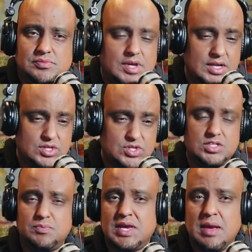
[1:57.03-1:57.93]

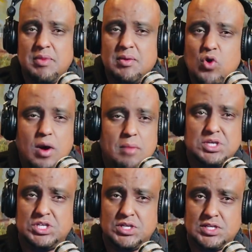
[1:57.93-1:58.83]
countries becoming more
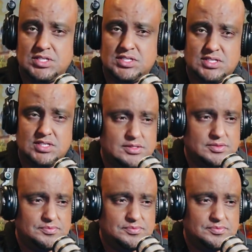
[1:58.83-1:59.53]
ambitious